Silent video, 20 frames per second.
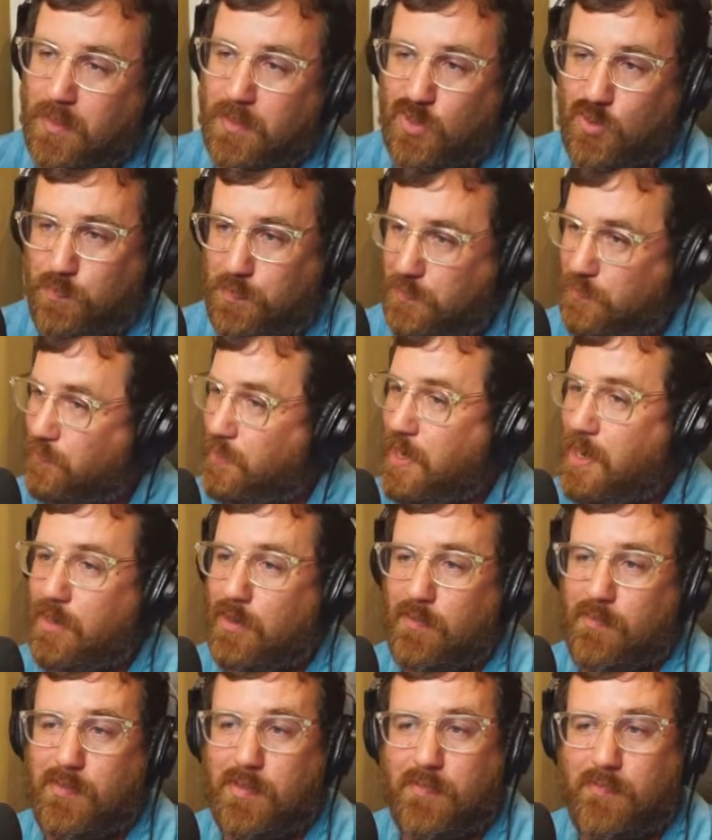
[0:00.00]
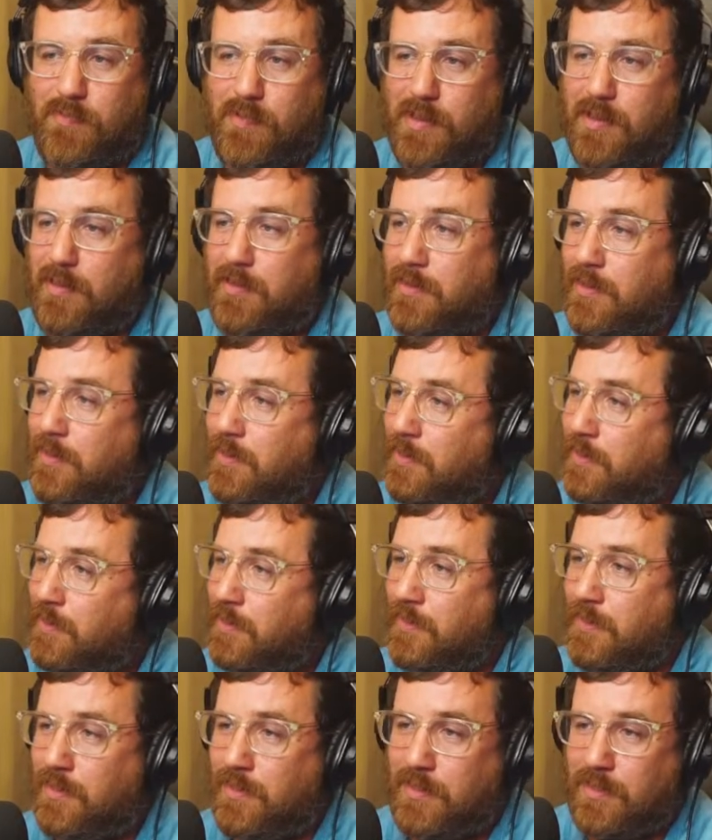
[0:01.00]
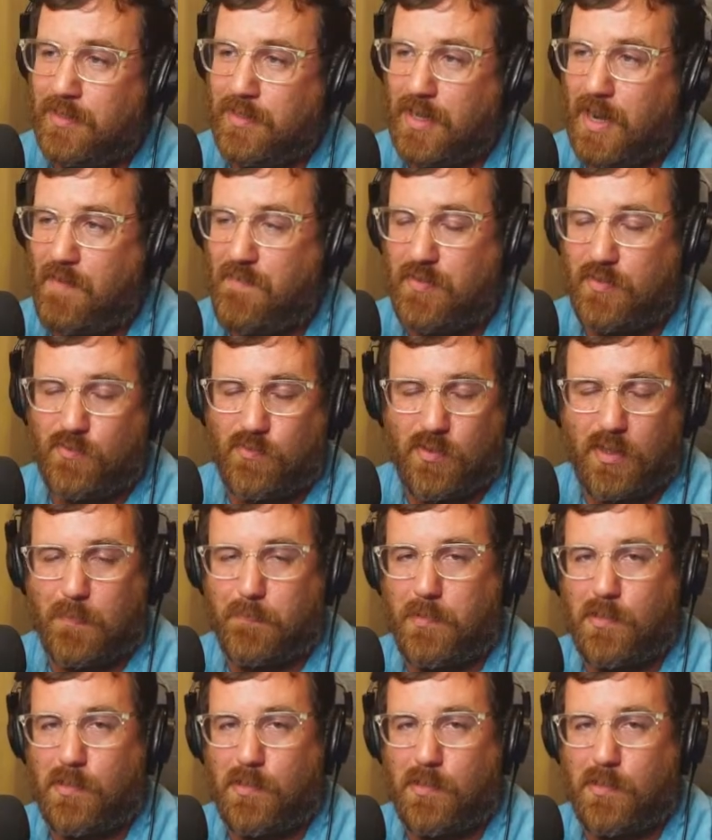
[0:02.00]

Just put your hand over the vent. If it's really